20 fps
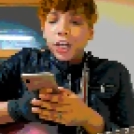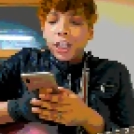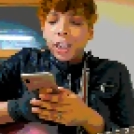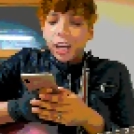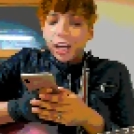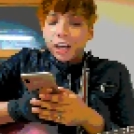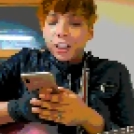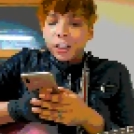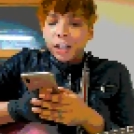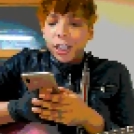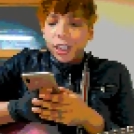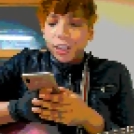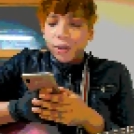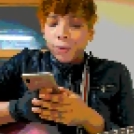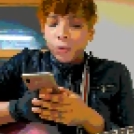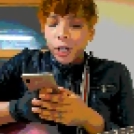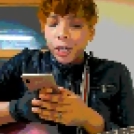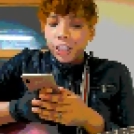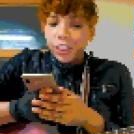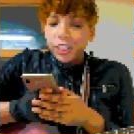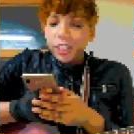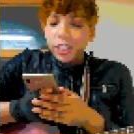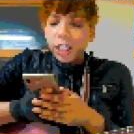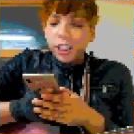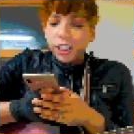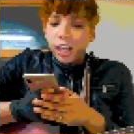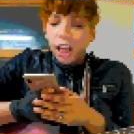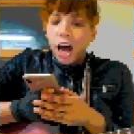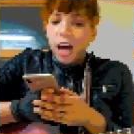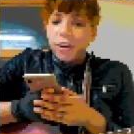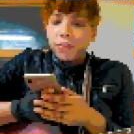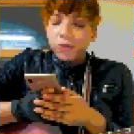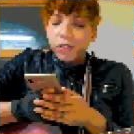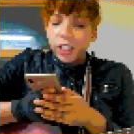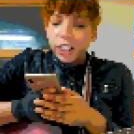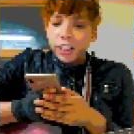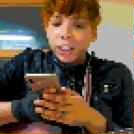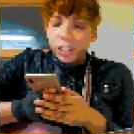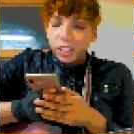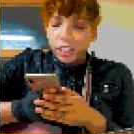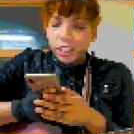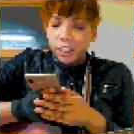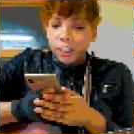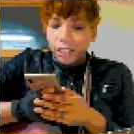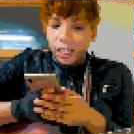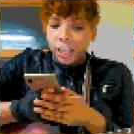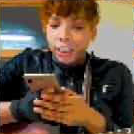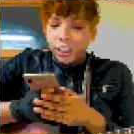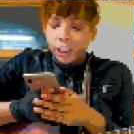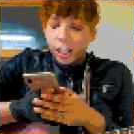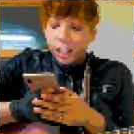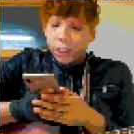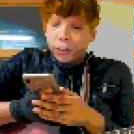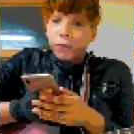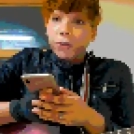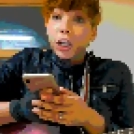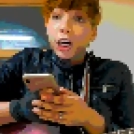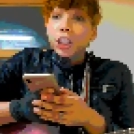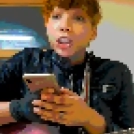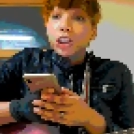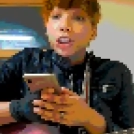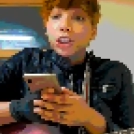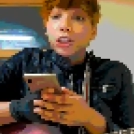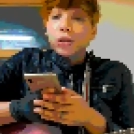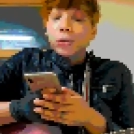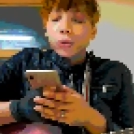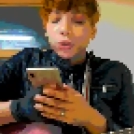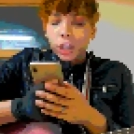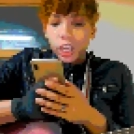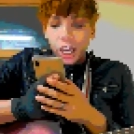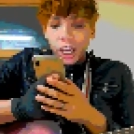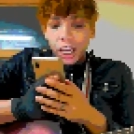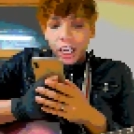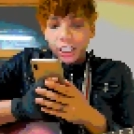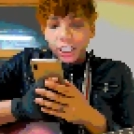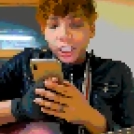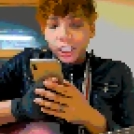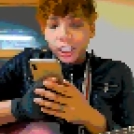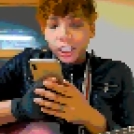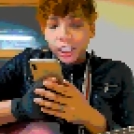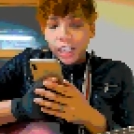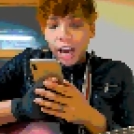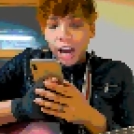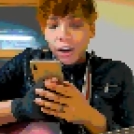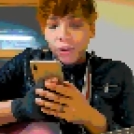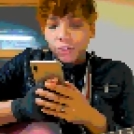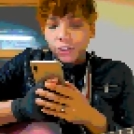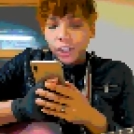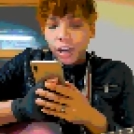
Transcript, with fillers: and, uh, and, and love is, is, is a virtue, isn't it now?